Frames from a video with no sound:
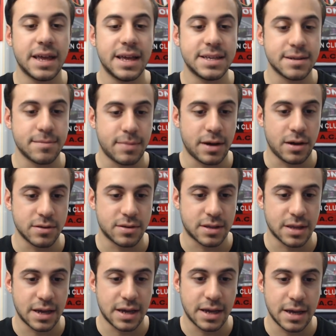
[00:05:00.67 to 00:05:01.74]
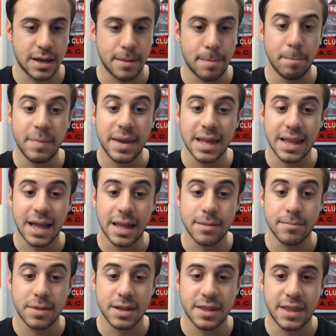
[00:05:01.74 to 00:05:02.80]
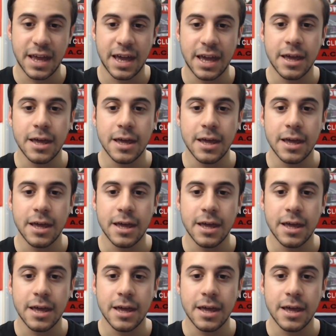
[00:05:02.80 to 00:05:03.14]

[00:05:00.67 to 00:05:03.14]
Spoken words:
is about Milan Bade,